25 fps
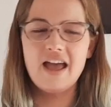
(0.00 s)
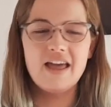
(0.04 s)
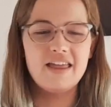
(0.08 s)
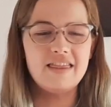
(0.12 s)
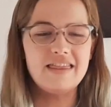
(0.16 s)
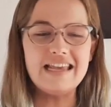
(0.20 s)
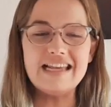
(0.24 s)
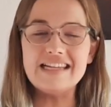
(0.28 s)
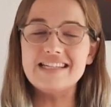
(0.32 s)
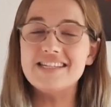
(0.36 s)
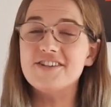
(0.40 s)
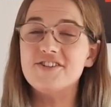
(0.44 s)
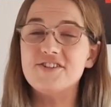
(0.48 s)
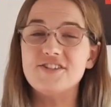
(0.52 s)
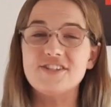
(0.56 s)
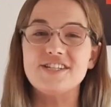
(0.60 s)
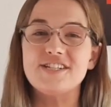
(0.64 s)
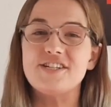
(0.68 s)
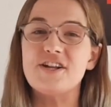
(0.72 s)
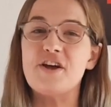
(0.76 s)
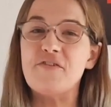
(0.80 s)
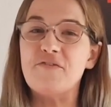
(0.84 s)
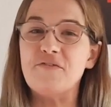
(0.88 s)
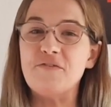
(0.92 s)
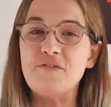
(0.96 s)
These are
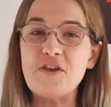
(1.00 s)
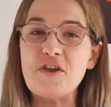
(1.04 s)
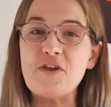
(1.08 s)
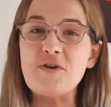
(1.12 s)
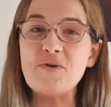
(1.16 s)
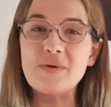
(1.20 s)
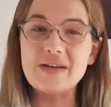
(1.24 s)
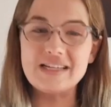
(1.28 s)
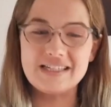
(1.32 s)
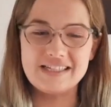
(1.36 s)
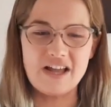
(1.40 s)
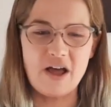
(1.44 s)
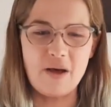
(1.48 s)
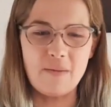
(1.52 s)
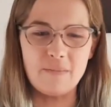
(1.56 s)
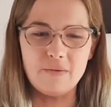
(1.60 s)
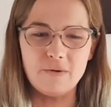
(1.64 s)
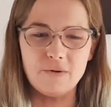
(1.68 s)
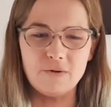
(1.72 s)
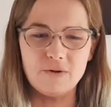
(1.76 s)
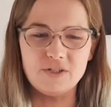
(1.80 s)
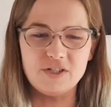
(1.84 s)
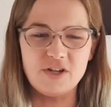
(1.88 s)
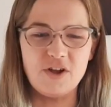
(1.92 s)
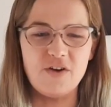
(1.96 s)
just a few
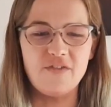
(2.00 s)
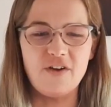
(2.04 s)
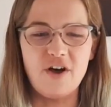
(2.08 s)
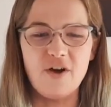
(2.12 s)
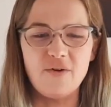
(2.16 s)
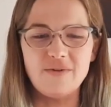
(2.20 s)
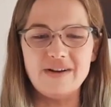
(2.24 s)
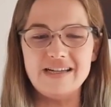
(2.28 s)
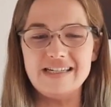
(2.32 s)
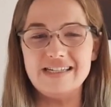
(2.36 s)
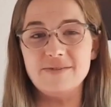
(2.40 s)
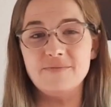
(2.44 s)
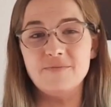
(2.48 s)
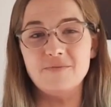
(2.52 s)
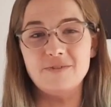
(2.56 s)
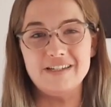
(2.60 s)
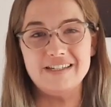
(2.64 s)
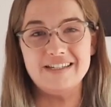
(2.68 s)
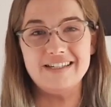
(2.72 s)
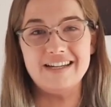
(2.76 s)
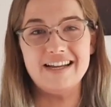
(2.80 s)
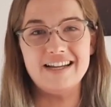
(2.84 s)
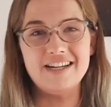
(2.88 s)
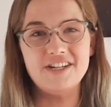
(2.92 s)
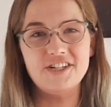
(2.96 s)
examples of our recent
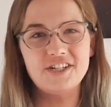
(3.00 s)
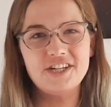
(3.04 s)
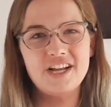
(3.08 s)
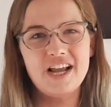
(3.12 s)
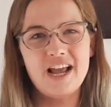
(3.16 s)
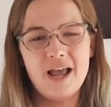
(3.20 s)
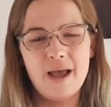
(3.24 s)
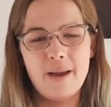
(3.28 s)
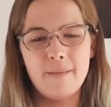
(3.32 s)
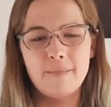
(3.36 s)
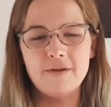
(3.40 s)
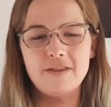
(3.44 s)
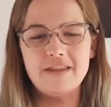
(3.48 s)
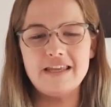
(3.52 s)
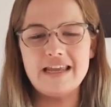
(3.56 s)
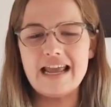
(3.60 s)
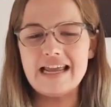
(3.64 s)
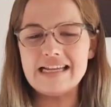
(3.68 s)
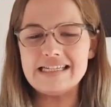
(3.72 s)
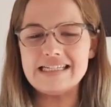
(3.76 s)
research, but the